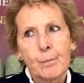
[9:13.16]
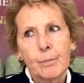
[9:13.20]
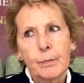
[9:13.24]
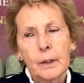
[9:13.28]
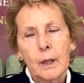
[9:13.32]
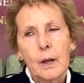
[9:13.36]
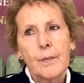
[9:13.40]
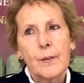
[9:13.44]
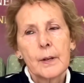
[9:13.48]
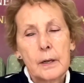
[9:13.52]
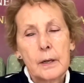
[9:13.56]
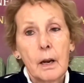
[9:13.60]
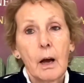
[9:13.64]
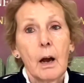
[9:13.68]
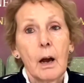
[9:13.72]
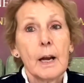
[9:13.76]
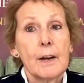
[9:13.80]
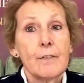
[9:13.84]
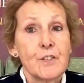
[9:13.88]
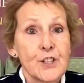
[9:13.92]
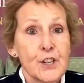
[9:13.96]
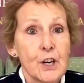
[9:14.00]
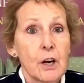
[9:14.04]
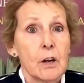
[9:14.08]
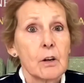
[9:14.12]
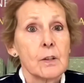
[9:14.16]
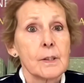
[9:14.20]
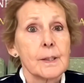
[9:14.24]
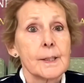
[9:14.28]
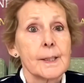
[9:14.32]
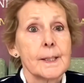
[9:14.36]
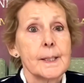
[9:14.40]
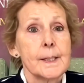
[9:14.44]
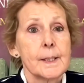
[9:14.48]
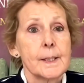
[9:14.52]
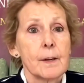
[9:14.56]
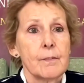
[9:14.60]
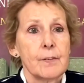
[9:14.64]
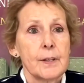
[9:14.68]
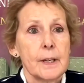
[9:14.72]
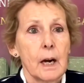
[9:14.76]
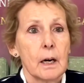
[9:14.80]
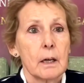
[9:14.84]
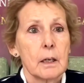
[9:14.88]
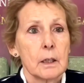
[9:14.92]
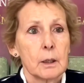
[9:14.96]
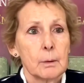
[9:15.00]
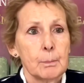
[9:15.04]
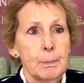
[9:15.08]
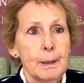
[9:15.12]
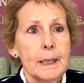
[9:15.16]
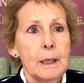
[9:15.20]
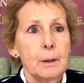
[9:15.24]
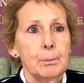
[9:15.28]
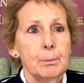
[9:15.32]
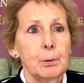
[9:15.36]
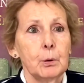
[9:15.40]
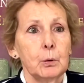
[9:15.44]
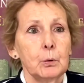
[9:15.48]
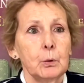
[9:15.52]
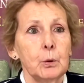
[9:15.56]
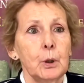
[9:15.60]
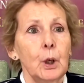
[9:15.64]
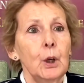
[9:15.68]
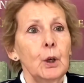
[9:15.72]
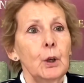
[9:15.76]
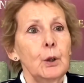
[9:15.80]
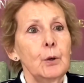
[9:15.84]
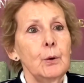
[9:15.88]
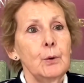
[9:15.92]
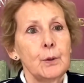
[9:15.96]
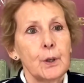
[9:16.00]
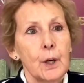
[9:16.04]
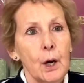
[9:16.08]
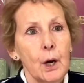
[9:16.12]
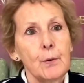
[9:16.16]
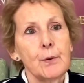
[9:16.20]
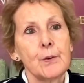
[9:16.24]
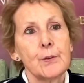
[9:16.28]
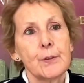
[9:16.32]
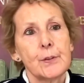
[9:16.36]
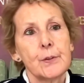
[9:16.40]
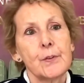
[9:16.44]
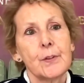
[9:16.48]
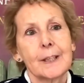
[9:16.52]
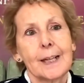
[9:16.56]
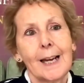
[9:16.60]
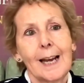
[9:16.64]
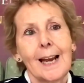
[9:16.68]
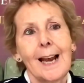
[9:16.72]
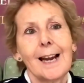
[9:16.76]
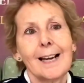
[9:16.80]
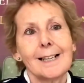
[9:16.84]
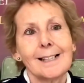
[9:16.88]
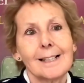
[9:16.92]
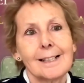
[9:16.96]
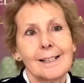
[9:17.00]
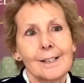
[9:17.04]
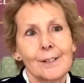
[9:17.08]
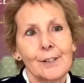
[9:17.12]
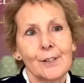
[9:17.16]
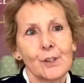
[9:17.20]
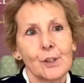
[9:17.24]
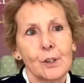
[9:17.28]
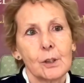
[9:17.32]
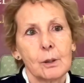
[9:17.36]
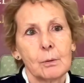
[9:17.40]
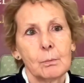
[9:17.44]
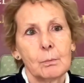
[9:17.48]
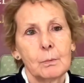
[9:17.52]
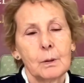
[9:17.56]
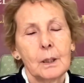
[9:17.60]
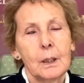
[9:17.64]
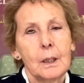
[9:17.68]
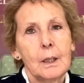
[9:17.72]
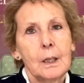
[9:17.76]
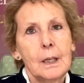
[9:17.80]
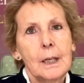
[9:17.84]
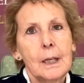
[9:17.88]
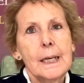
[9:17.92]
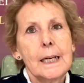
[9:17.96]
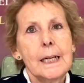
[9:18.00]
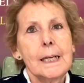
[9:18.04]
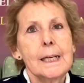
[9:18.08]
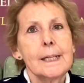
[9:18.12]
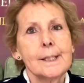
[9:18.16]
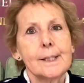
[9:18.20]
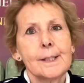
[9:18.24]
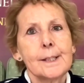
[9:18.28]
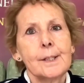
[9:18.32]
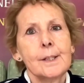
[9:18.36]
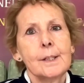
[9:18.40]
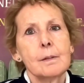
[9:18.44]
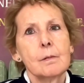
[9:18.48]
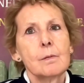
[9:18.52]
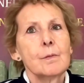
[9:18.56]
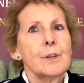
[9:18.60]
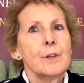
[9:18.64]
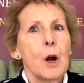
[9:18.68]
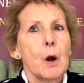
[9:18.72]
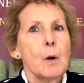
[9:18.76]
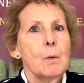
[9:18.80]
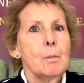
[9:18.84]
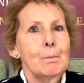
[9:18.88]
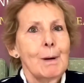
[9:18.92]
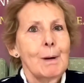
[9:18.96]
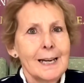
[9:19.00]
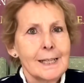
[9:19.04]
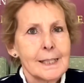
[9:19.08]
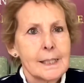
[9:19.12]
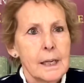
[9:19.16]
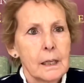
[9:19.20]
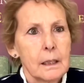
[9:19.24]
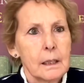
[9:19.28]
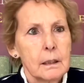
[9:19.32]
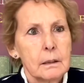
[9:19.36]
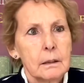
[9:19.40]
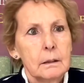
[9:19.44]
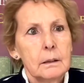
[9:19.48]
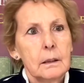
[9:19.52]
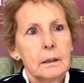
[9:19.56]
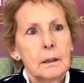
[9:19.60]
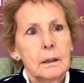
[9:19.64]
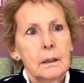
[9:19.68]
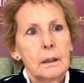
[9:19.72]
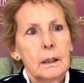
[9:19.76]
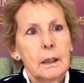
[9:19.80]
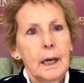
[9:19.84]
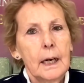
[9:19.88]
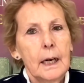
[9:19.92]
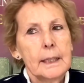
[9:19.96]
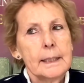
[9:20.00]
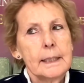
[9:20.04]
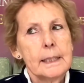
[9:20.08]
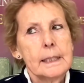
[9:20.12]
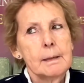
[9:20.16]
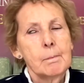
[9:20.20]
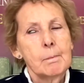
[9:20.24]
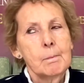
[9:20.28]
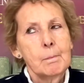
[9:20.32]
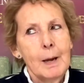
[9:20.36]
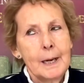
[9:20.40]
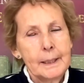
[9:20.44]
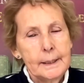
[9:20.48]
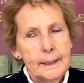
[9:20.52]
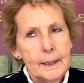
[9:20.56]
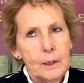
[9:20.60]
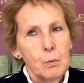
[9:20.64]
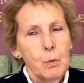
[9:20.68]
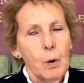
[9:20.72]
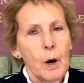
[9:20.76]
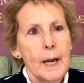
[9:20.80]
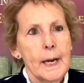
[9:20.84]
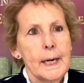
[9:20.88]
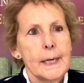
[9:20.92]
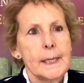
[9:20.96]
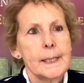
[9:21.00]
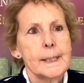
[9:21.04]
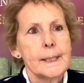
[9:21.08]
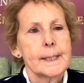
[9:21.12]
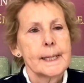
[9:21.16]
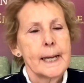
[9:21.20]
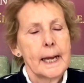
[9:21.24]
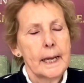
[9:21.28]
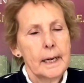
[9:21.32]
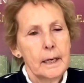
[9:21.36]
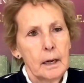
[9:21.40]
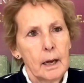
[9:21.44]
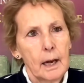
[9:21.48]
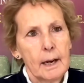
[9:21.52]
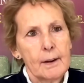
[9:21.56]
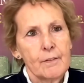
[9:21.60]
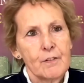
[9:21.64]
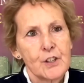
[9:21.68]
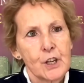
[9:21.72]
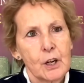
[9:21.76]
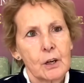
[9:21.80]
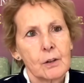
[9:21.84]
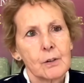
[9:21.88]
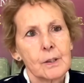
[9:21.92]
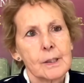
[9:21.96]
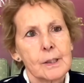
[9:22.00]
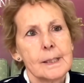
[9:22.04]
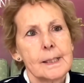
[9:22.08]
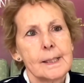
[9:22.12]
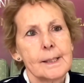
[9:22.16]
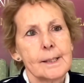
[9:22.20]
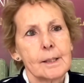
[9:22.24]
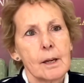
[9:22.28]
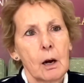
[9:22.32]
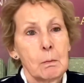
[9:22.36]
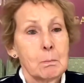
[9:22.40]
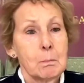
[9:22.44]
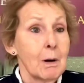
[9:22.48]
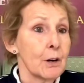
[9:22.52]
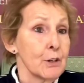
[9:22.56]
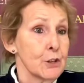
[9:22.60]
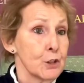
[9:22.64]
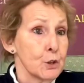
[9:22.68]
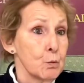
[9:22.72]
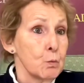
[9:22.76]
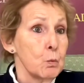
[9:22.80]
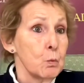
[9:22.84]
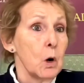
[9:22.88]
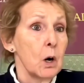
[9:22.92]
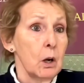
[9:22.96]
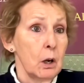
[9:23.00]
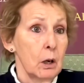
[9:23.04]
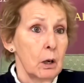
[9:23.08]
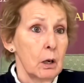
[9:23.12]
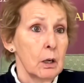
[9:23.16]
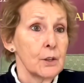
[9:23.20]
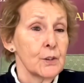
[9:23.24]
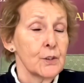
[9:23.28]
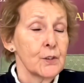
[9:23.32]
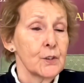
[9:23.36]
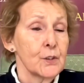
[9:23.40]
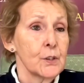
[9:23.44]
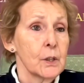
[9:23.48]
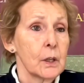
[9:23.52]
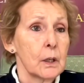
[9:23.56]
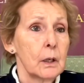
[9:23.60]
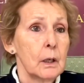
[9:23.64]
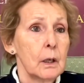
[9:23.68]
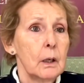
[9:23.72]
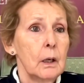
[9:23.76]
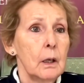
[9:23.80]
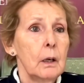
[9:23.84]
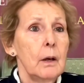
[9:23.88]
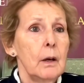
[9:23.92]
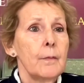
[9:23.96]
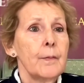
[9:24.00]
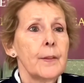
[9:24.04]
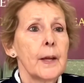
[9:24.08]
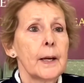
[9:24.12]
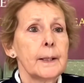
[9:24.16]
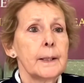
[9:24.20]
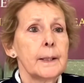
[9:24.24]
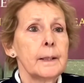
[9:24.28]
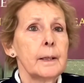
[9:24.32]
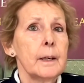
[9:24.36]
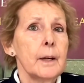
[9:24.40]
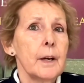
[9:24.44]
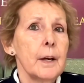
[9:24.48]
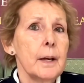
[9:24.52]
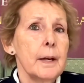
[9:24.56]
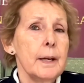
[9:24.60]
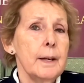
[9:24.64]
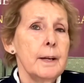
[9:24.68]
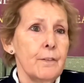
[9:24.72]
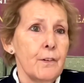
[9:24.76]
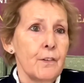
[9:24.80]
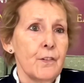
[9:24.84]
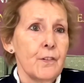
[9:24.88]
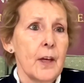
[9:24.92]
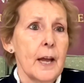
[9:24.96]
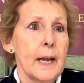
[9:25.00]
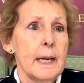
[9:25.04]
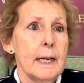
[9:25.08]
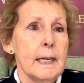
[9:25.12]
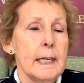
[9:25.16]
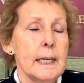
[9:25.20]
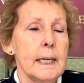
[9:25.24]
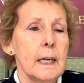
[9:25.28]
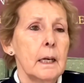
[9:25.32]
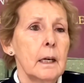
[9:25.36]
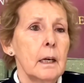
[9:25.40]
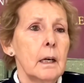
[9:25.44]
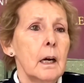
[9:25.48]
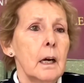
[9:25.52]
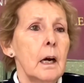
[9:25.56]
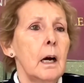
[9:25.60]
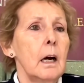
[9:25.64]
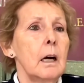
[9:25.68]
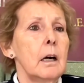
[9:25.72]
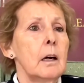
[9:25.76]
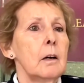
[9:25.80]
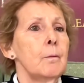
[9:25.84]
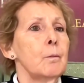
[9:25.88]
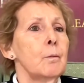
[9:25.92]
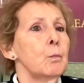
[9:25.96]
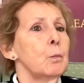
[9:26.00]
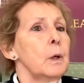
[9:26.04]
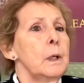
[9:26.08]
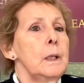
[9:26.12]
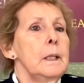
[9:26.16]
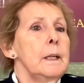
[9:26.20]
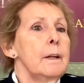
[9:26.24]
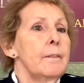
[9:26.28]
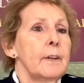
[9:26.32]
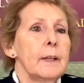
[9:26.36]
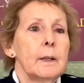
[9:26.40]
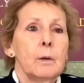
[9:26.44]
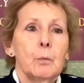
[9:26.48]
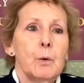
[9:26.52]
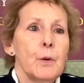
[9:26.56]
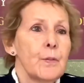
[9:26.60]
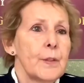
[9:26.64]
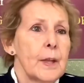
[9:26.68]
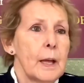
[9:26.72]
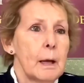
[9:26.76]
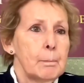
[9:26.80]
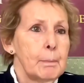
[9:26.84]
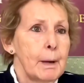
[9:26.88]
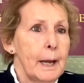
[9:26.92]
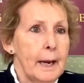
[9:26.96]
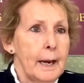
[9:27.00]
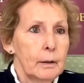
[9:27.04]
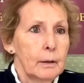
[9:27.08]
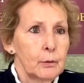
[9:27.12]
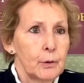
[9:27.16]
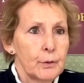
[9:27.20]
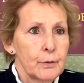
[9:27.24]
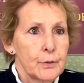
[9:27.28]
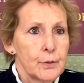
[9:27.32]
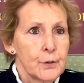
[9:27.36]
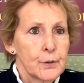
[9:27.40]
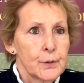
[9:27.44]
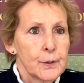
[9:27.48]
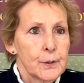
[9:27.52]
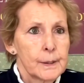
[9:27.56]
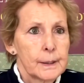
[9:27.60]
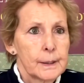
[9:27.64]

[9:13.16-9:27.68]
the life chances of young people who go through the care system is no better. And in many ways, their life chances are much worse than if they were living with their parents.